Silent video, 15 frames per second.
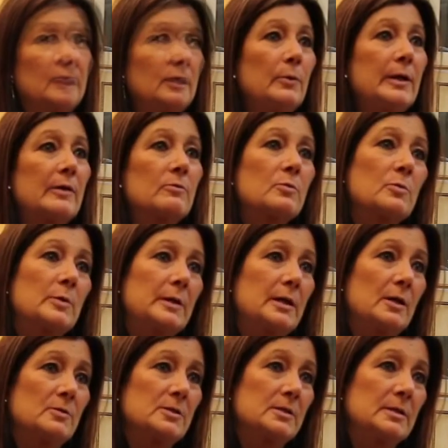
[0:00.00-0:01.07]
Whenever we'd
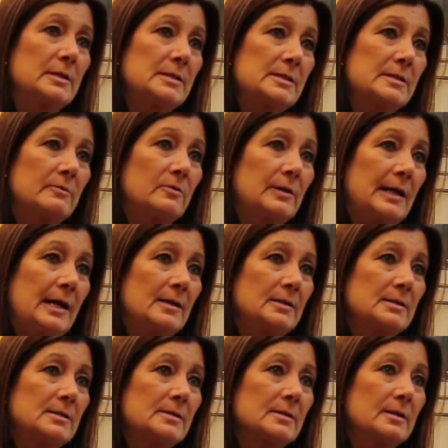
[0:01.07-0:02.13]
go to these different
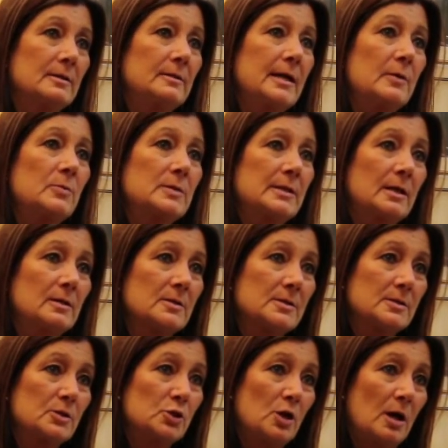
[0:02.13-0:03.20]
islands, they would tell
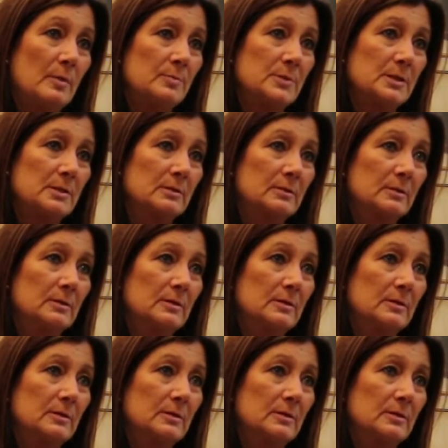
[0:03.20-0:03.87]
us the shops